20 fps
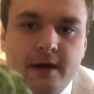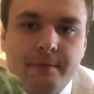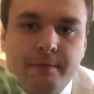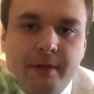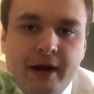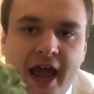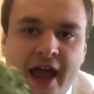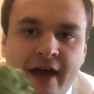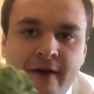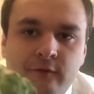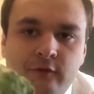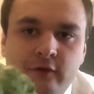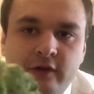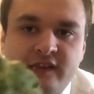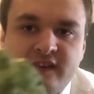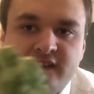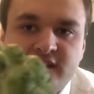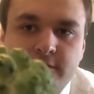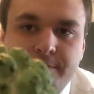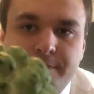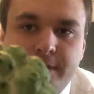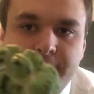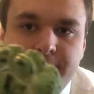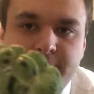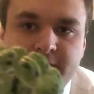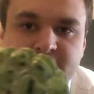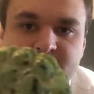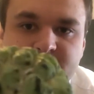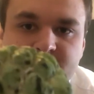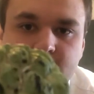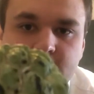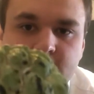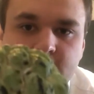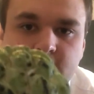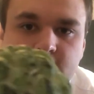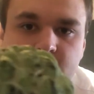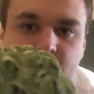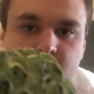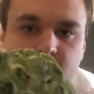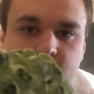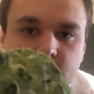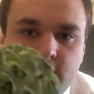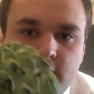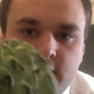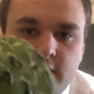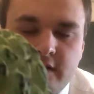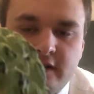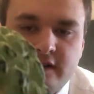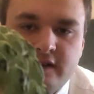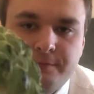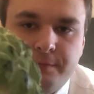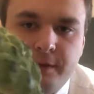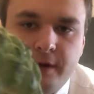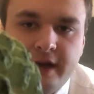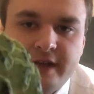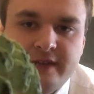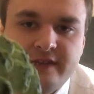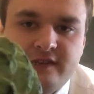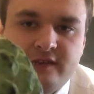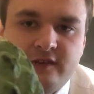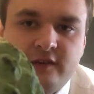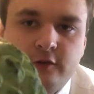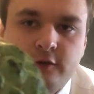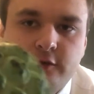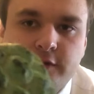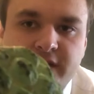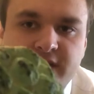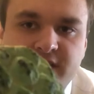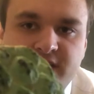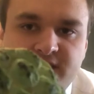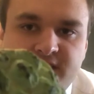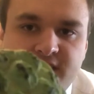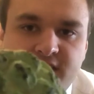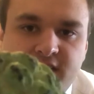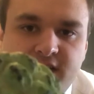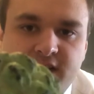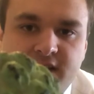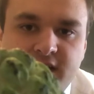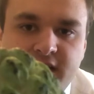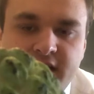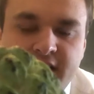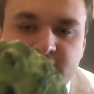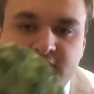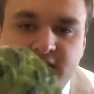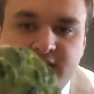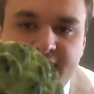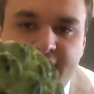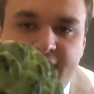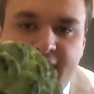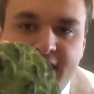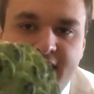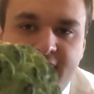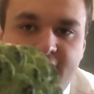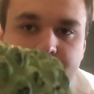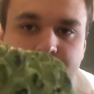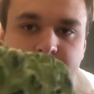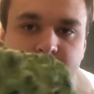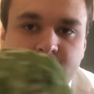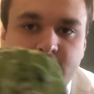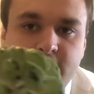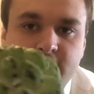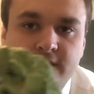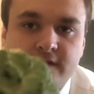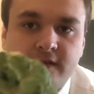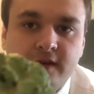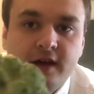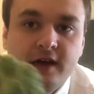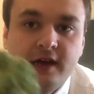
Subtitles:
But every single bump you see on here corresponds to a seed inside, I believe.